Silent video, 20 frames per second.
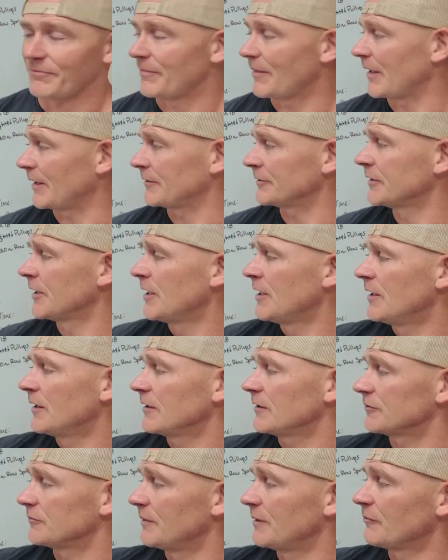
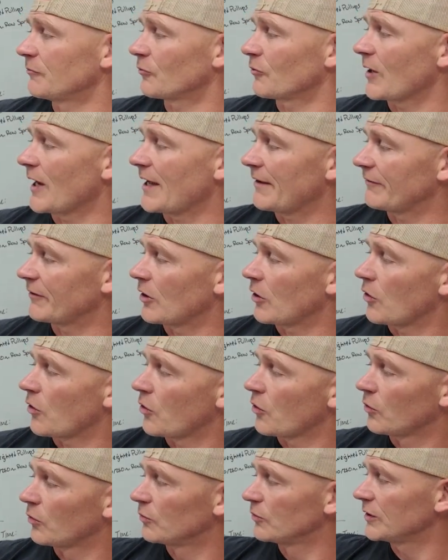Because remember, we're having a
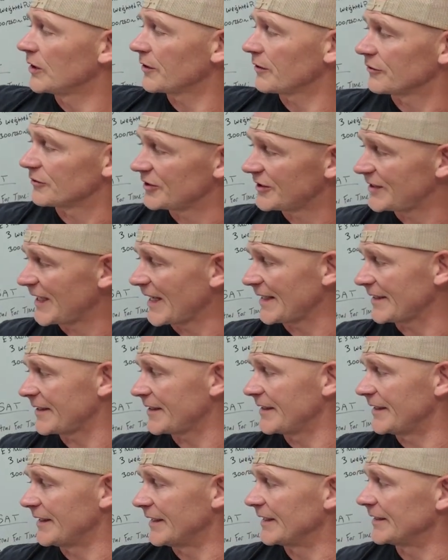whole nother set to
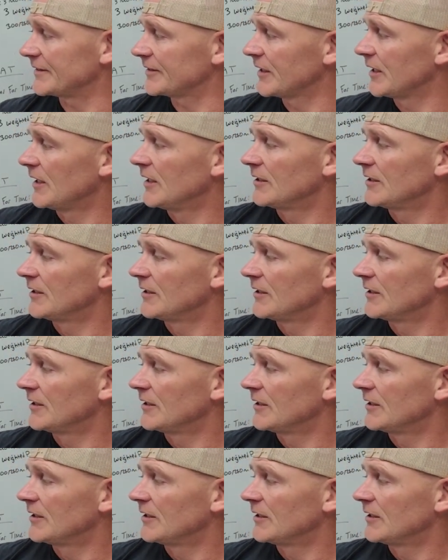this.